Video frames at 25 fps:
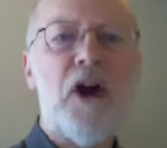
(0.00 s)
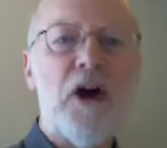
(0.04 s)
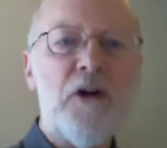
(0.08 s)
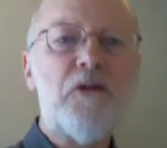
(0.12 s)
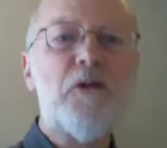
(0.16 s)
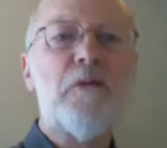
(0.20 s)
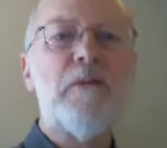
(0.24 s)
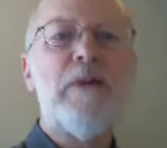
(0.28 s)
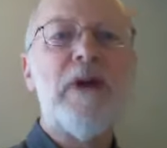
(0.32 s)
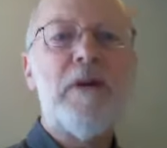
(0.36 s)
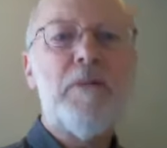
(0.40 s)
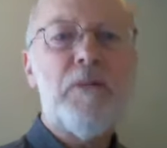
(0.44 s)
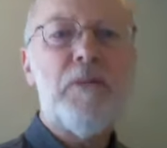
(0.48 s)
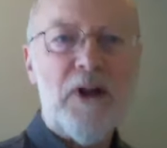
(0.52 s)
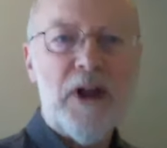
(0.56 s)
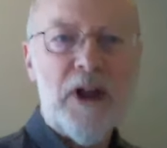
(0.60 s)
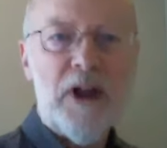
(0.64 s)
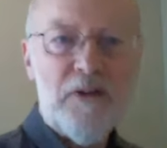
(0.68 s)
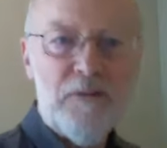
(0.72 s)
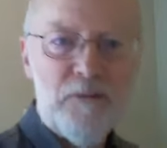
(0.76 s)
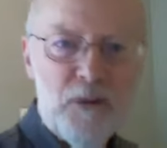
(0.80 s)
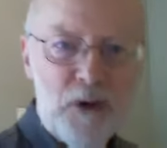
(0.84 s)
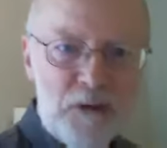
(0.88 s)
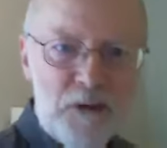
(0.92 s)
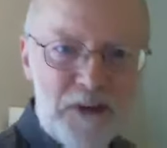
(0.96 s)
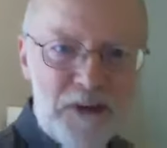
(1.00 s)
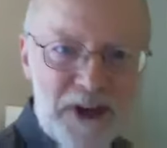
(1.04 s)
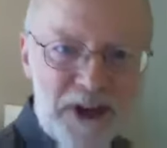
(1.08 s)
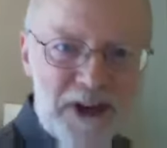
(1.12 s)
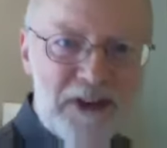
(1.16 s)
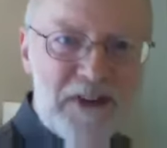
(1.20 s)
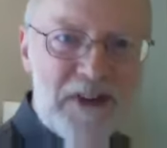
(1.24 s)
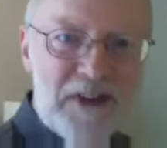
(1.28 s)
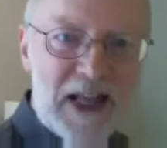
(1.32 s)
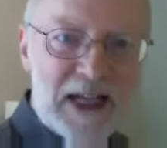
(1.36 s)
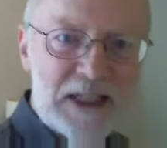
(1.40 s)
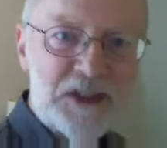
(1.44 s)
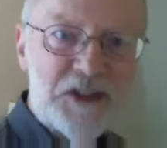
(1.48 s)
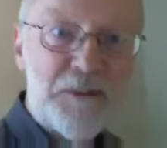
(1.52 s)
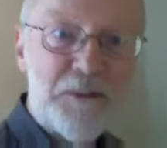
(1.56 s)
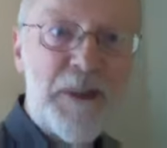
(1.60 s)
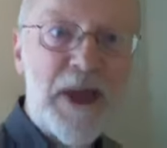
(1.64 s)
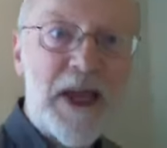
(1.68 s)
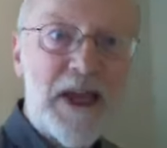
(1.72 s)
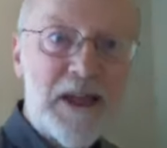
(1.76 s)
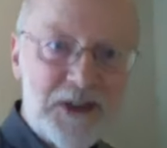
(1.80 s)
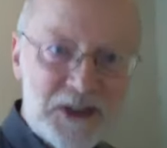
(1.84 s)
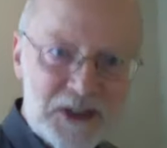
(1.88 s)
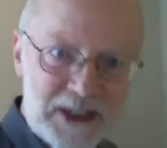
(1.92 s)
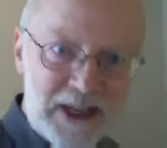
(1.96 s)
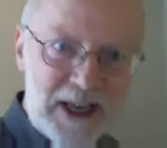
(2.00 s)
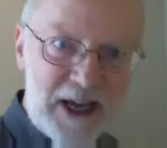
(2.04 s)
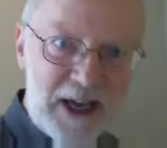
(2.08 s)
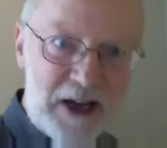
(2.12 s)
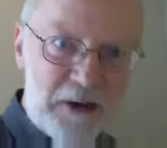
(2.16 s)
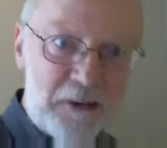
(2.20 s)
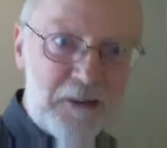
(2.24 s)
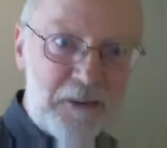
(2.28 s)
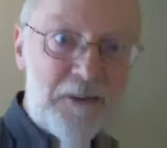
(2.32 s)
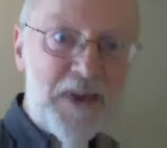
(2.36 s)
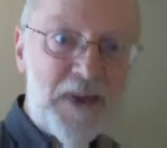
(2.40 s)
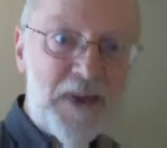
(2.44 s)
Other people have moved into that space now.